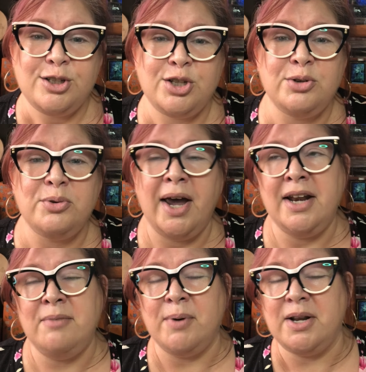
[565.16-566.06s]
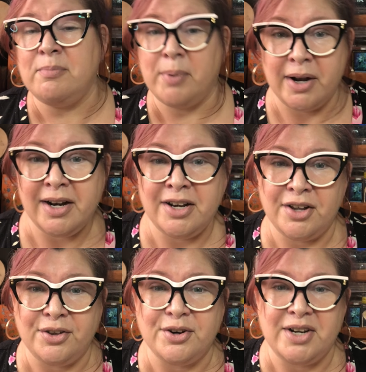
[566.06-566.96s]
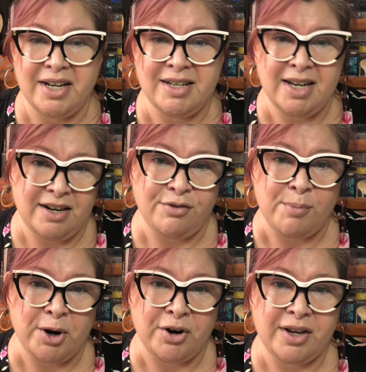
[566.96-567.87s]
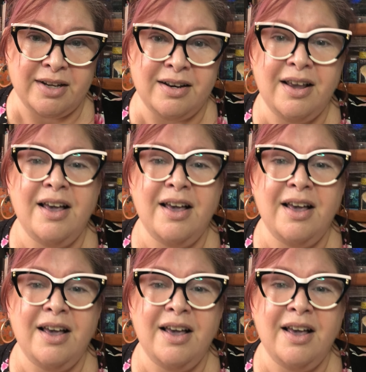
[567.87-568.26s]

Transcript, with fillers: to anybody but another Native American.